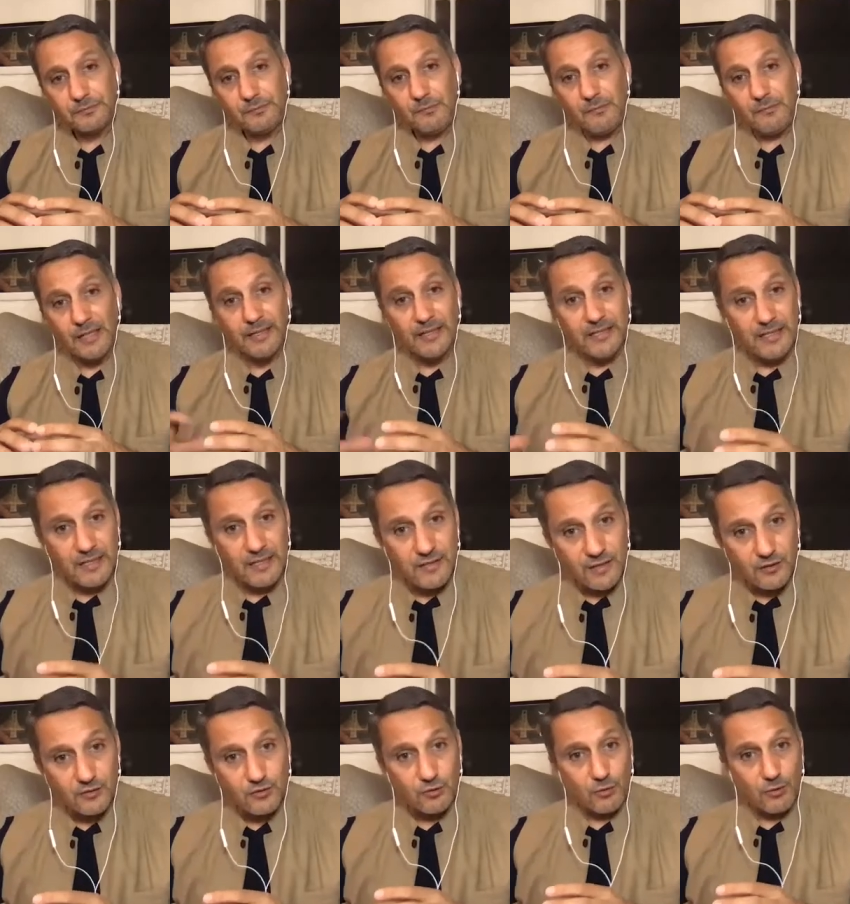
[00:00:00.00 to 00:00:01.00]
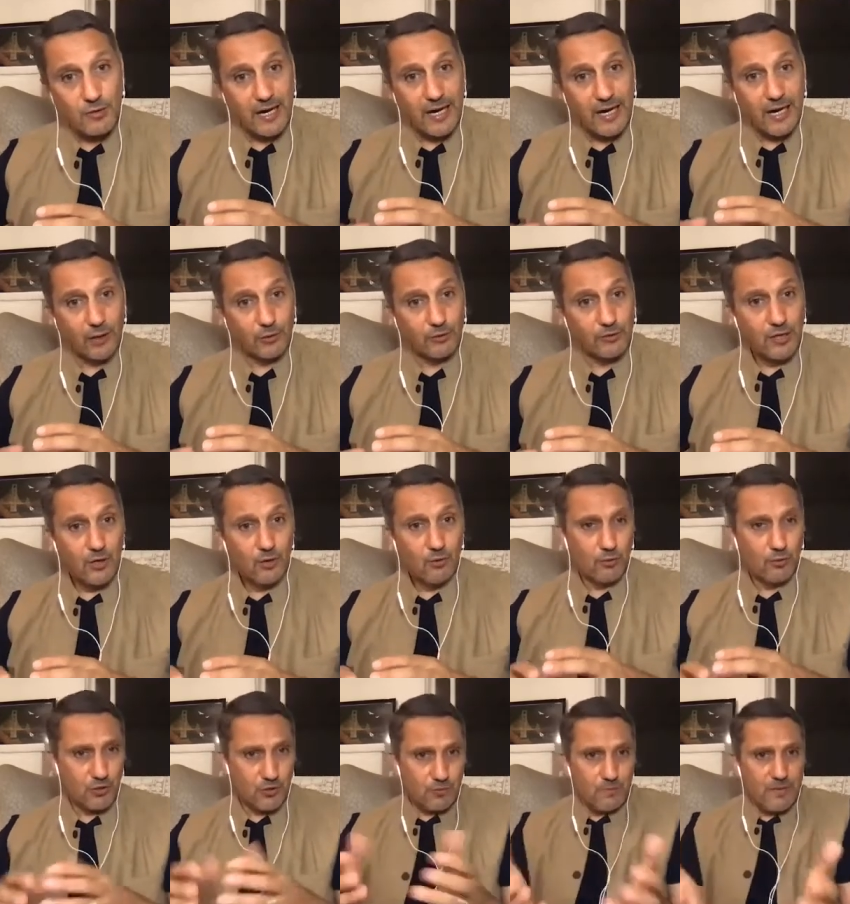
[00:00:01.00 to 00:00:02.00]
Linda Sarsour out,
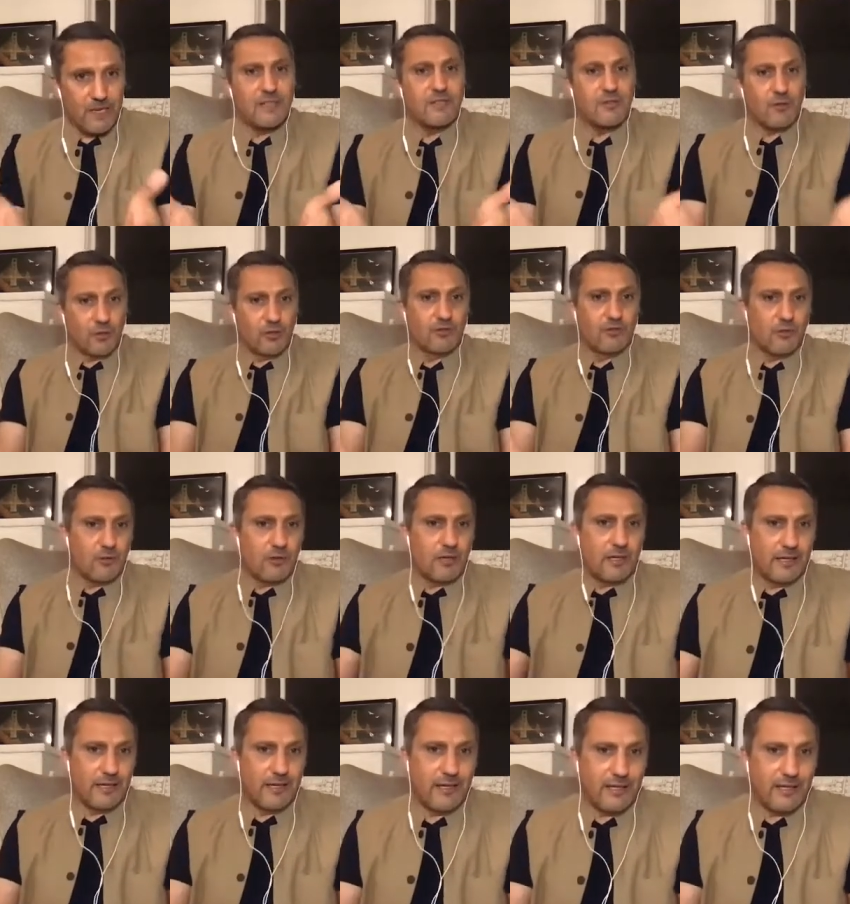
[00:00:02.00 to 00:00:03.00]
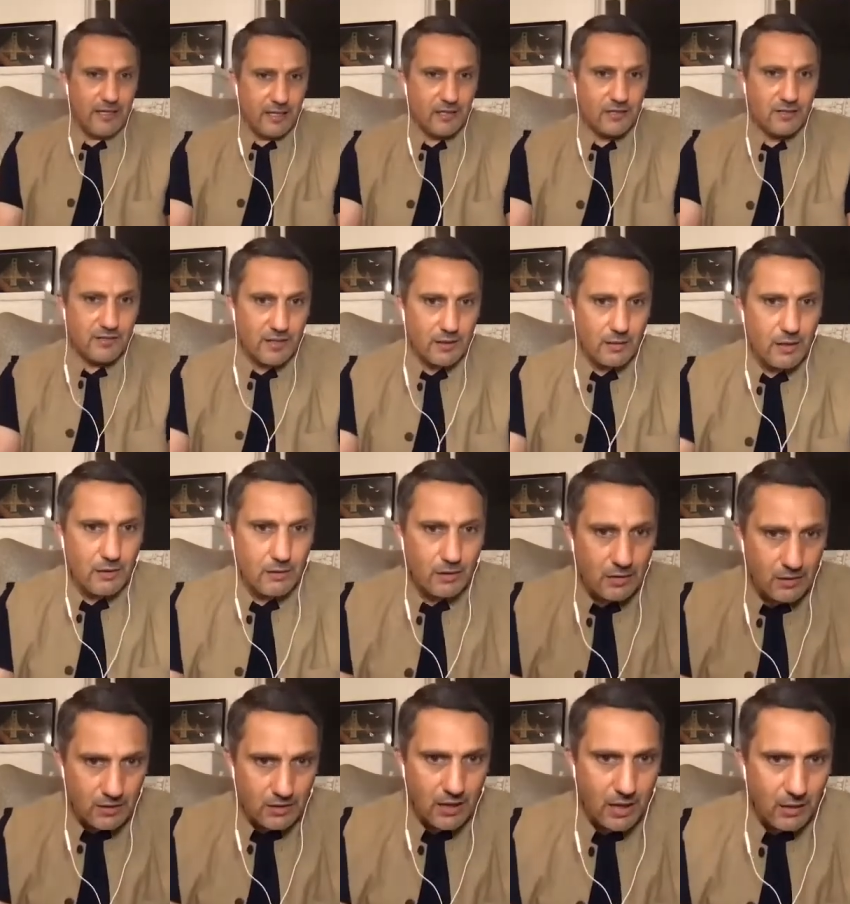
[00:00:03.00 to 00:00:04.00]
which means also, and here's
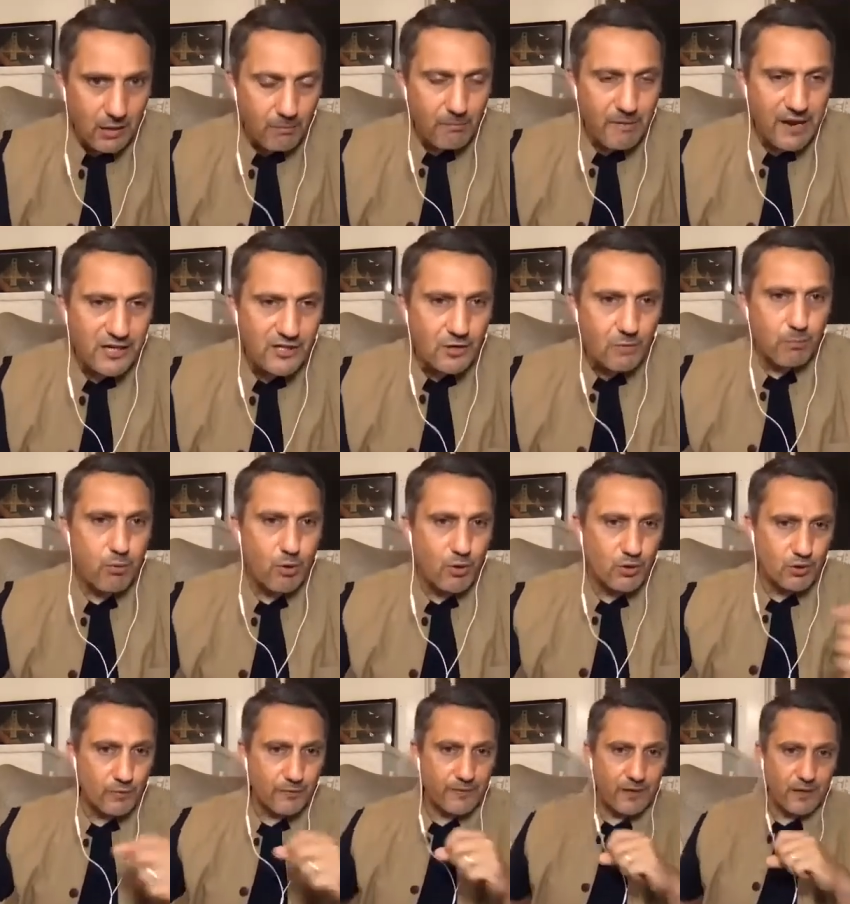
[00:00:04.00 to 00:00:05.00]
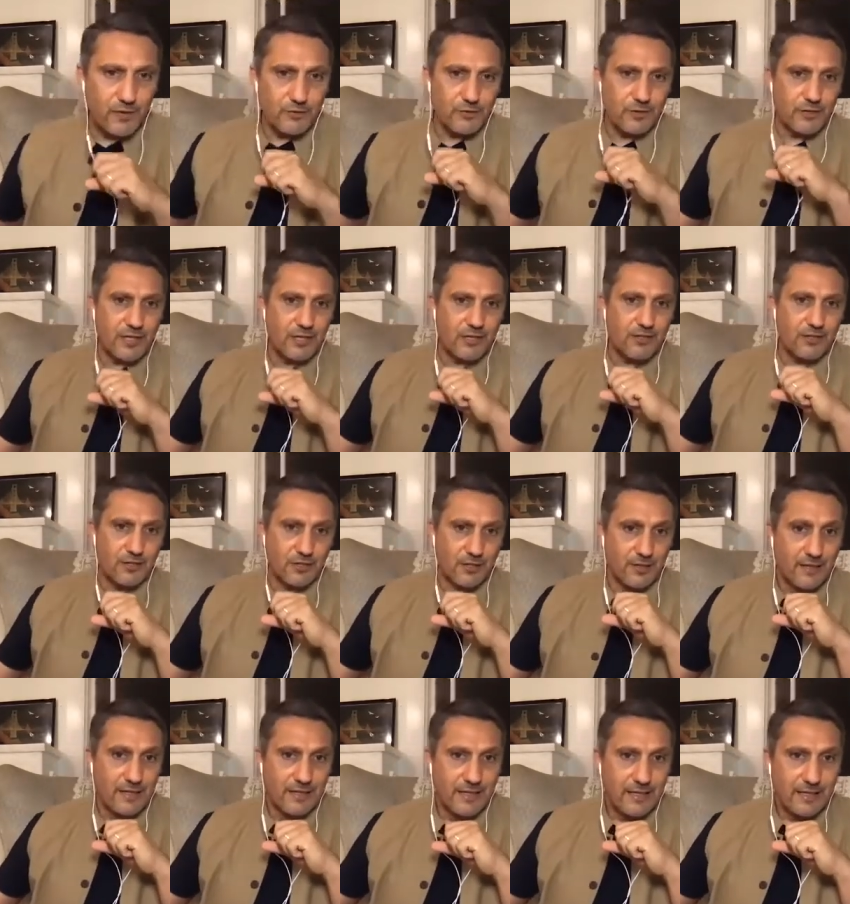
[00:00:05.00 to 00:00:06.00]
the major point of contradiction,
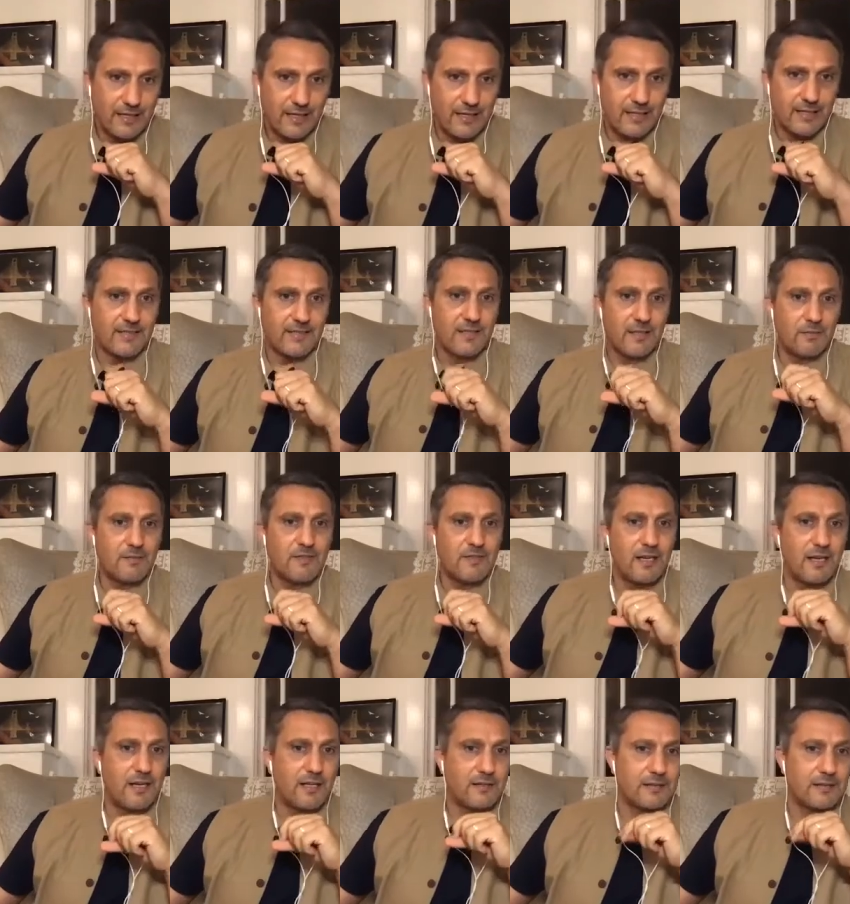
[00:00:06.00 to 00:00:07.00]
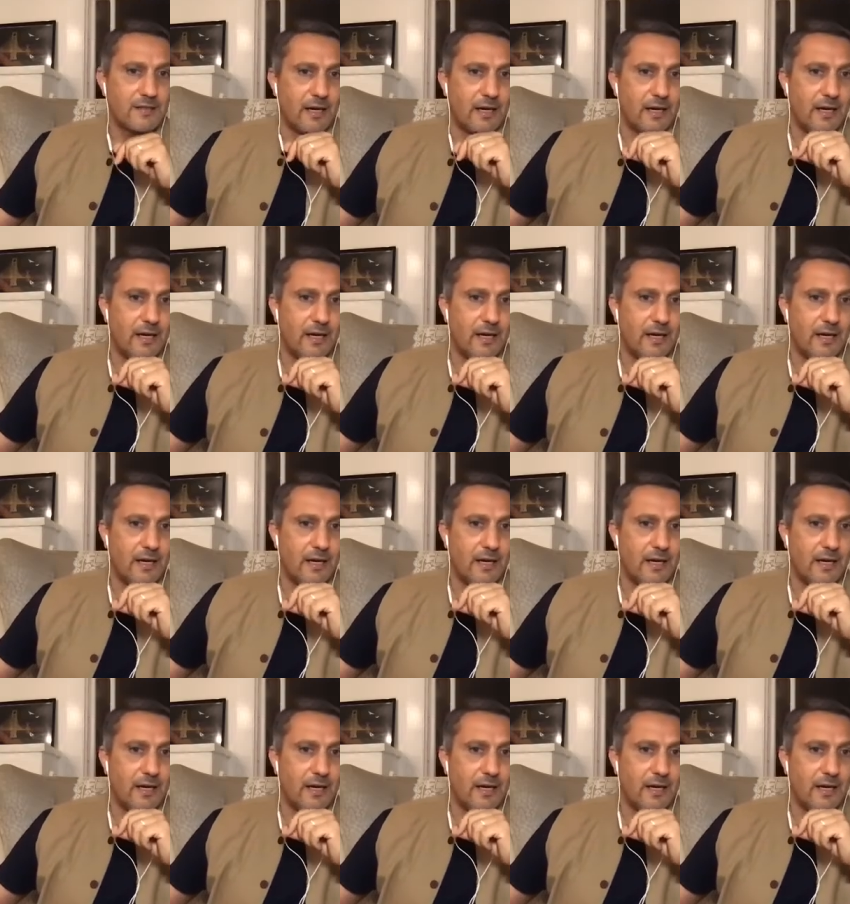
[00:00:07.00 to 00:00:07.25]
it seems that,